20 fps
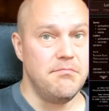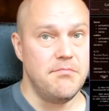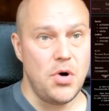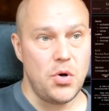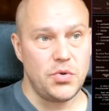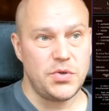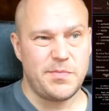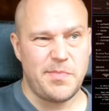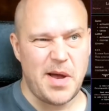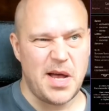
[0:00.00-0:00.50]

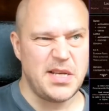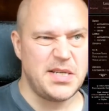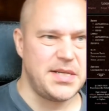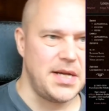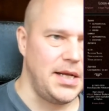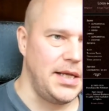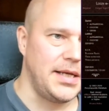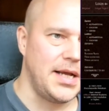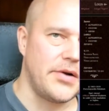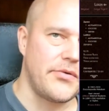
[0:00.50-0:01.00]
Most bands
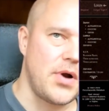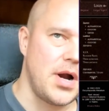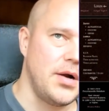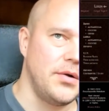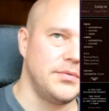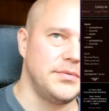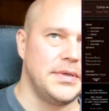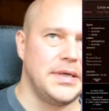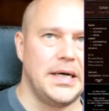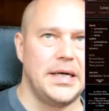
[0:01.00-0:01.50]
selling
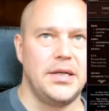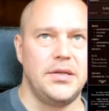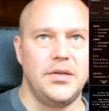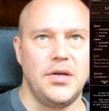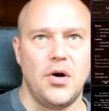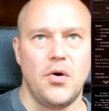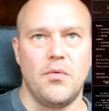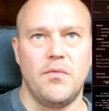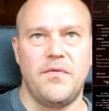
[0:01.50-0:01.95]
around, I don't know,